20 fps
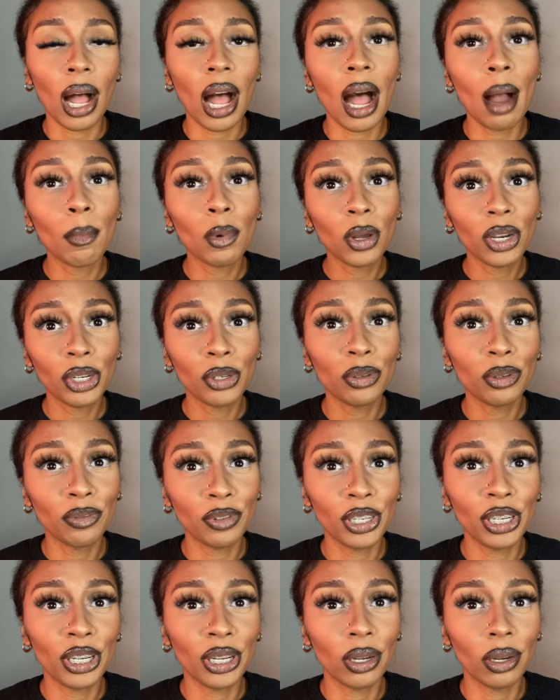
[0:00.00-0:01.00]
I'm going to do a
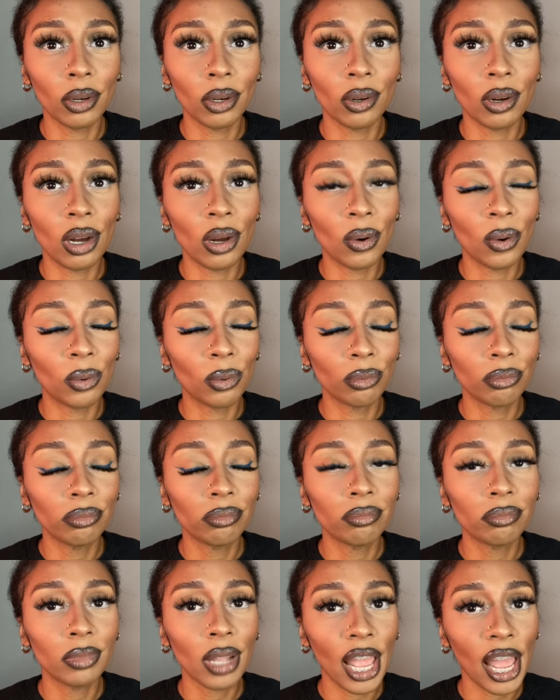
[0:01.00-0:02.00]
video on
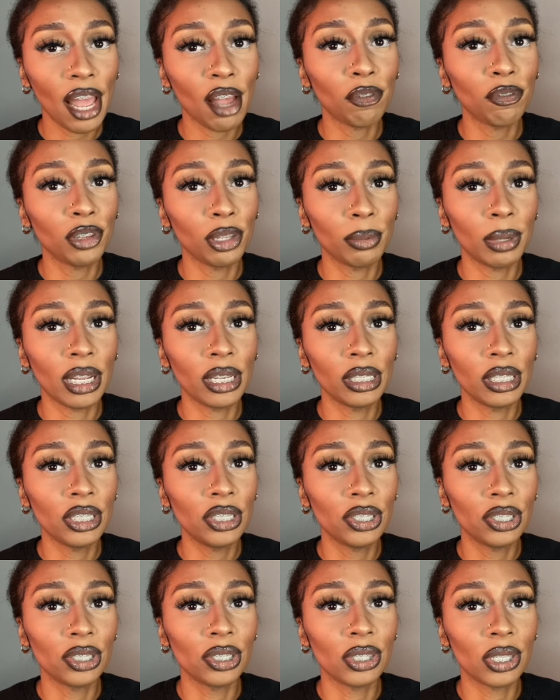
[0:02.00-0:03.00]
how I feel about
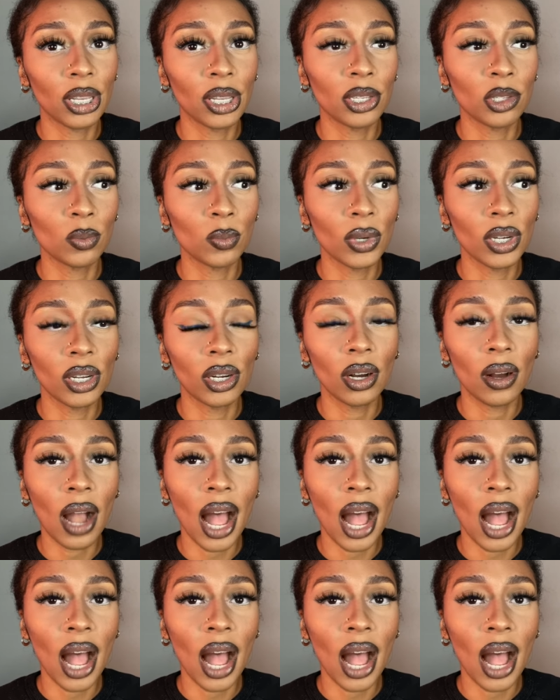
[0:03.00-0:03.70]
niches as well.